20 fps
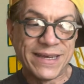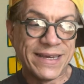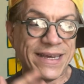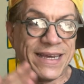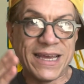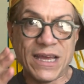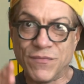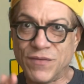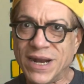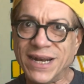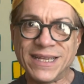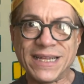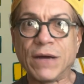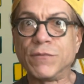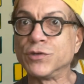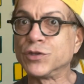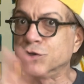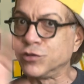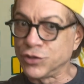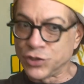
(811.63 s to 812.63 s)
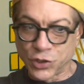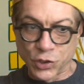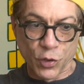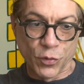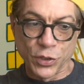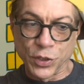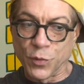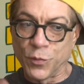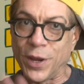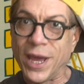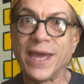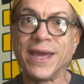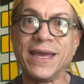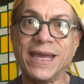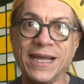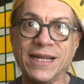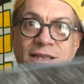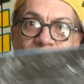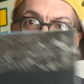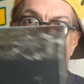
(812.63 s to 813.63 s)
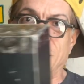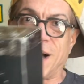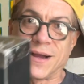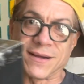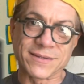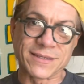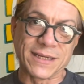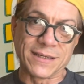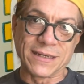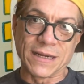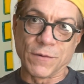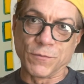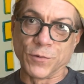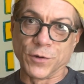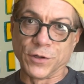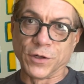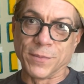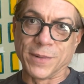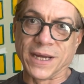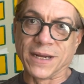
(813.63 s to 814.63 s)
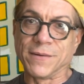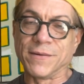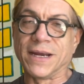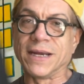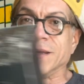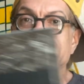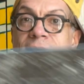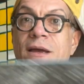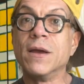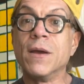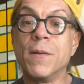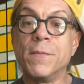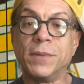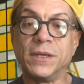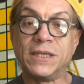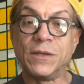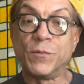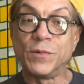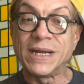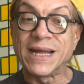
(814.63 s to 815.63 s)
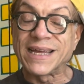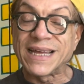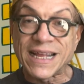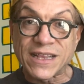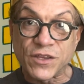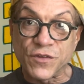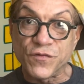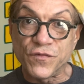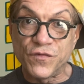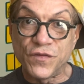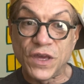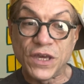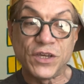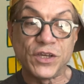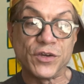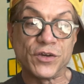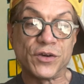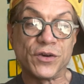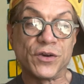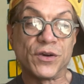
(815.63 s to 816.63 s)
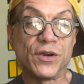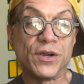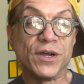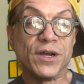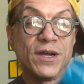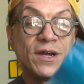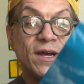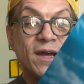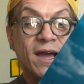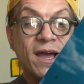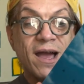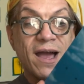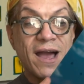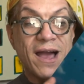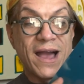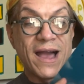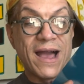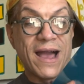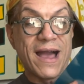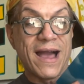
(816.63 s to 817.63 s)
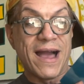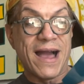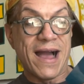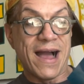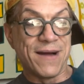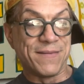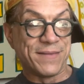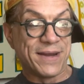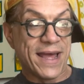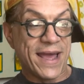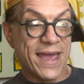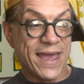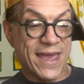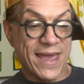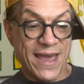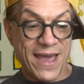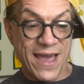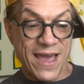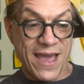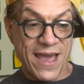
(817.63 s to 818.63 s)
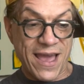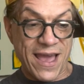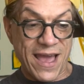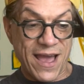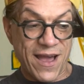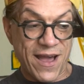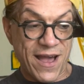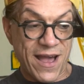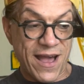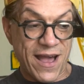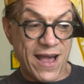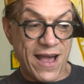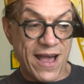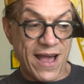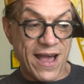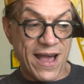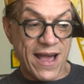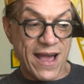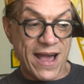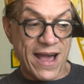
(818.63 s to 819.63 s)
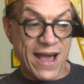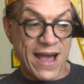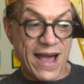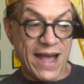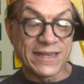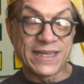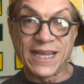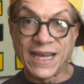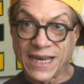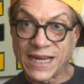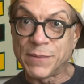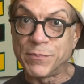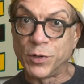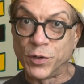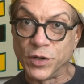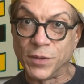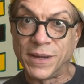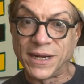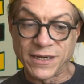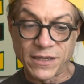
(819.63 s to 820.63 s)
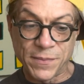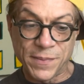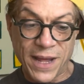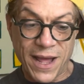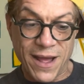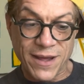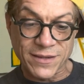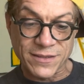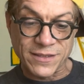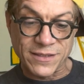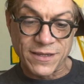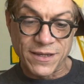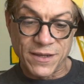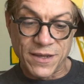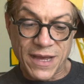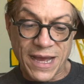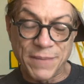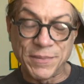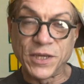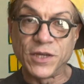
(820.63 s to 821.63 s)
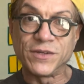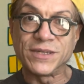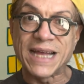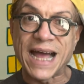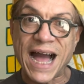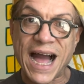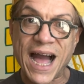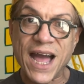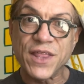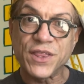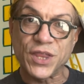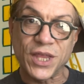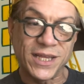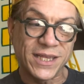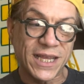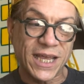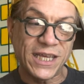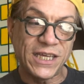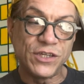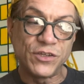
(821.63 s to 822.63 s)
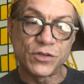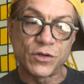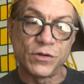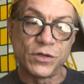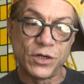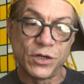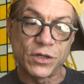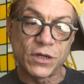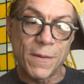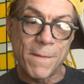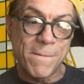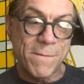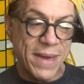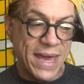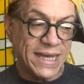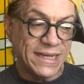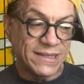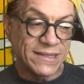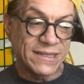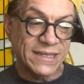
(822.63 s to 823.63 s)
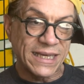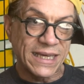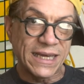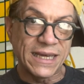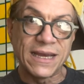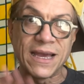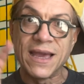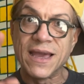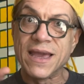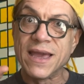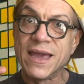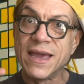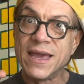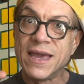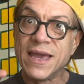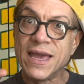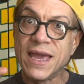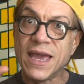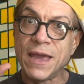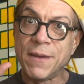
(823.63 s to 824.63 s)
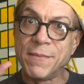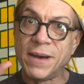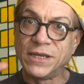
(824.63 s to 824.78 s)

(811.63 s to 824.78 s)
If anything, I was going to store it away in the box and not worry about it, right? But then when I got the figure, I'm like, I think I got to pull him out of the box because I think that he's going to look amazing in my